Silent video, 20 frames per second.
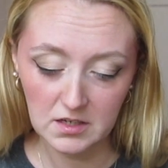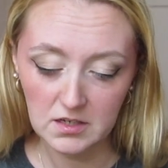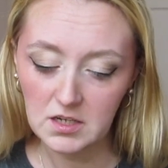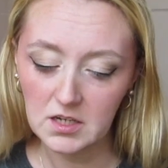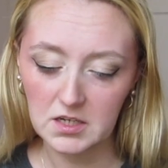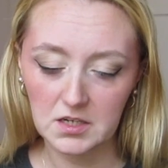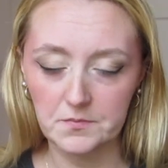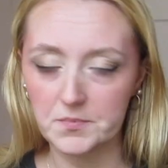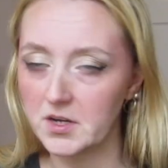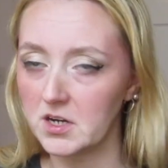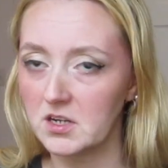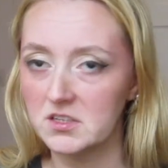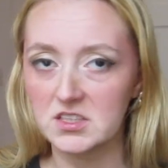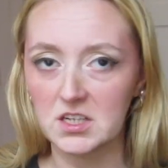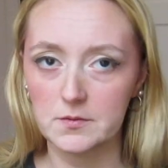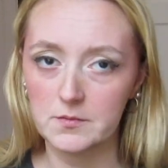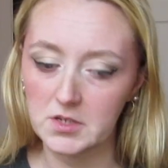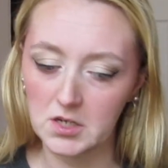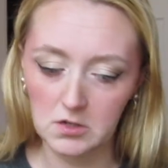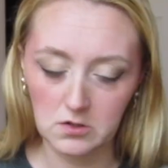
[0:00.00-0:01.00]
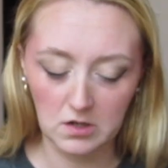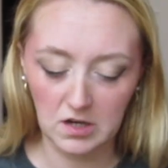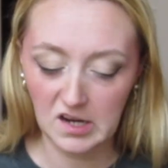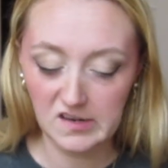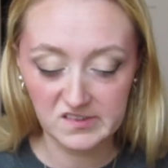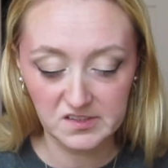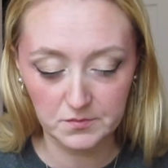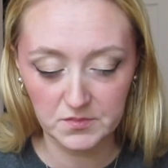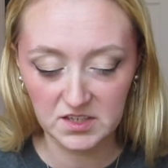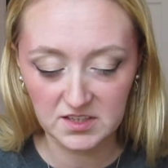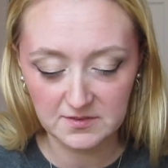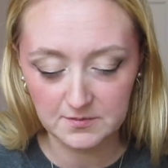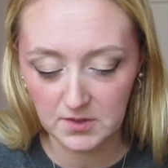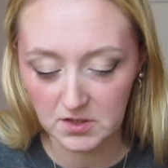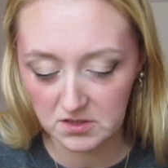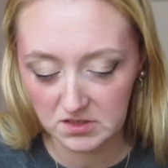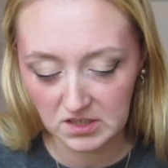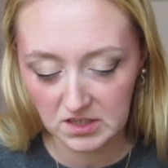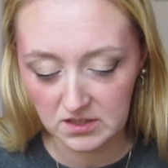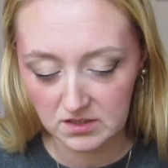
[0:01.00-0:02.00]
And depending on time of year, I'll have to mix them all
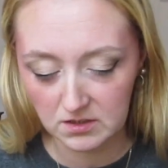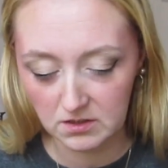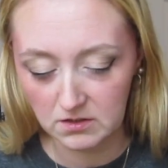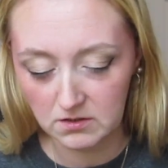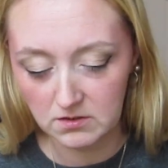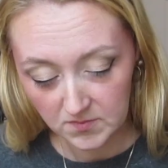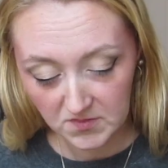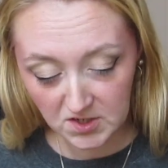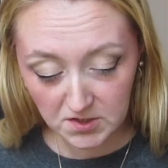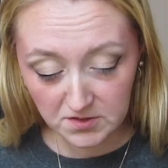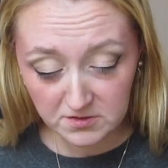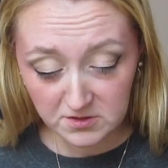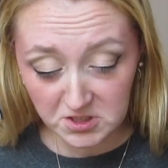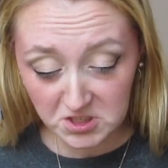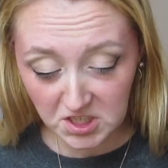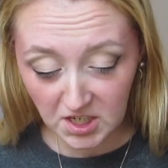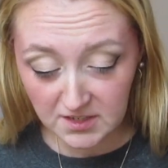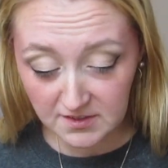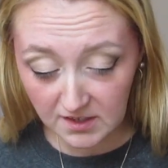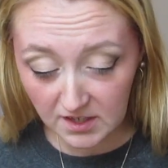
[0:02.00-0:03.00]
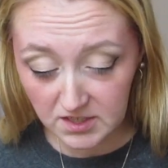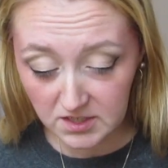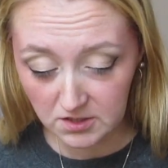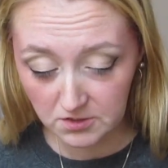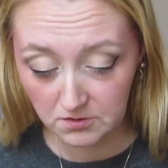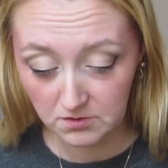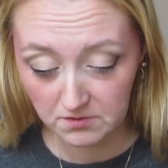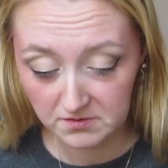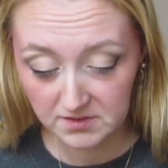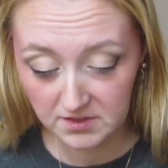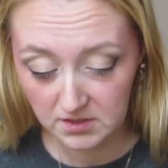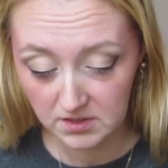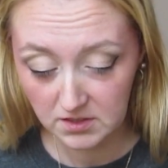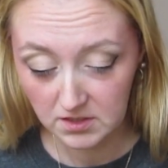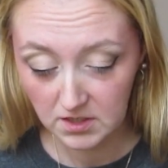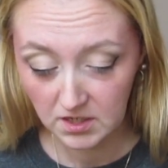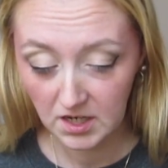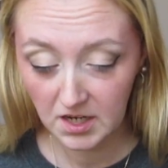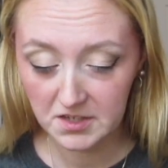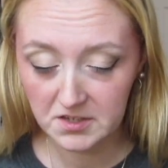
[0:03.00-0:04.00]
together. Those are the shades I use.
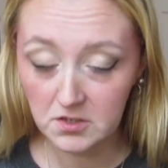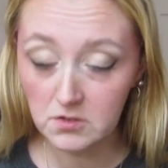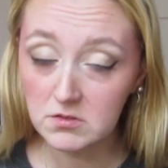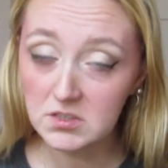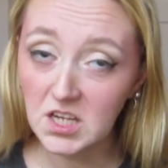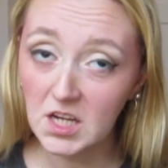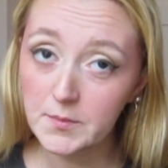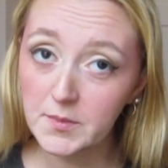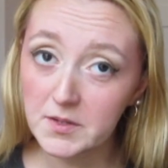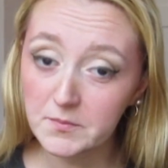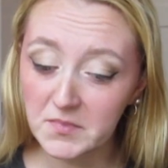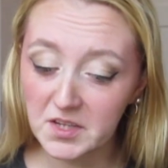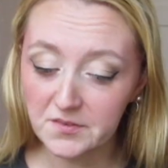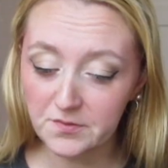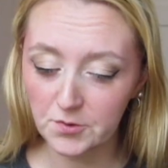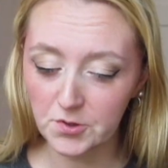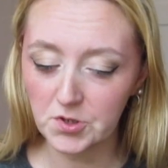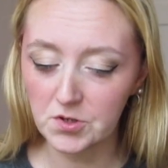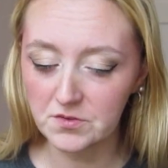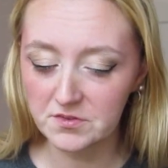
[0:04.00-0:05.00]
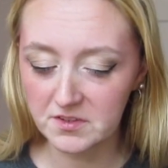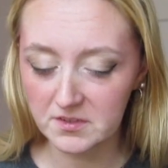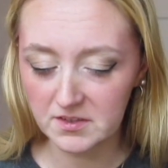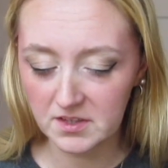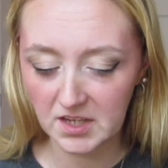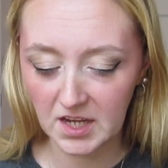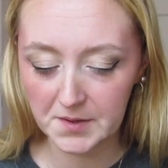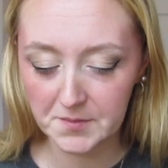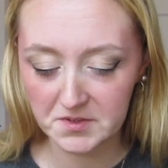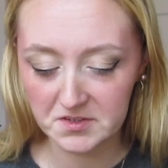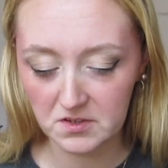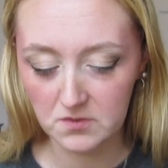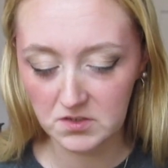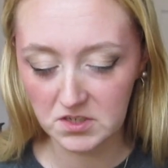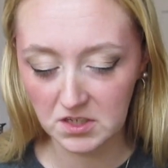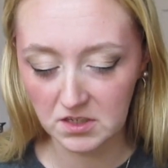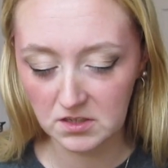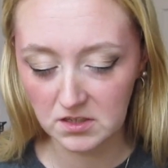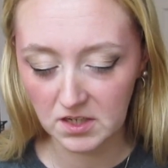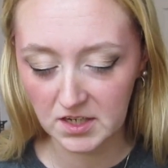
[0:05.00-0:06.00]
And don't come at me for using the
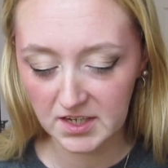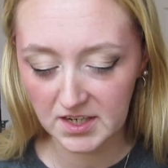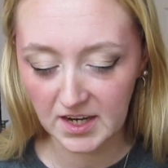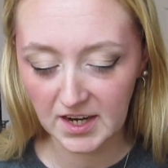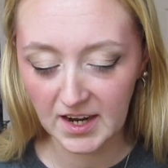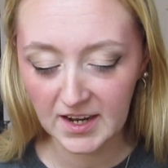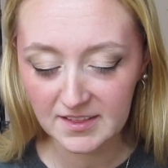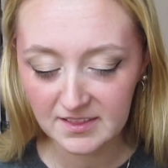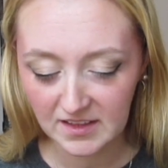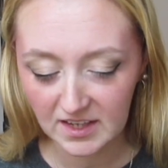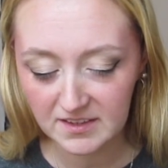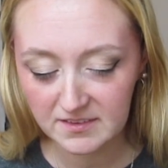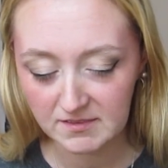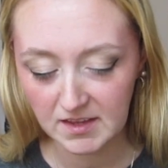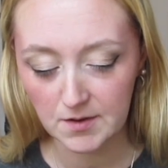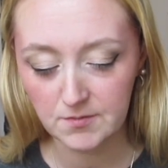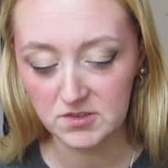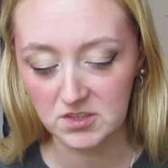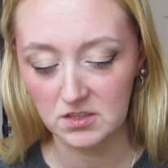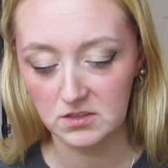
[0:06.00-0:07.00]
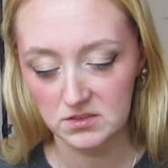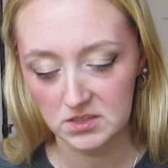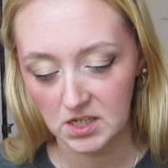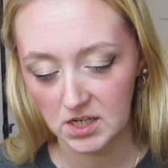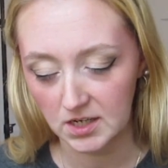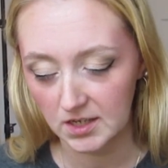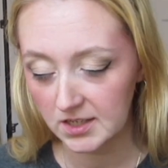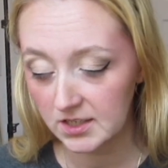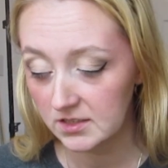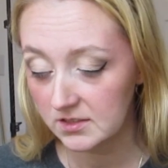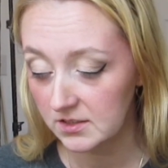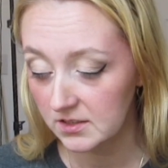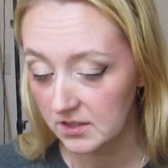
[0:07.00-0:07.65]
Amazonian Clay. I like that one a lot.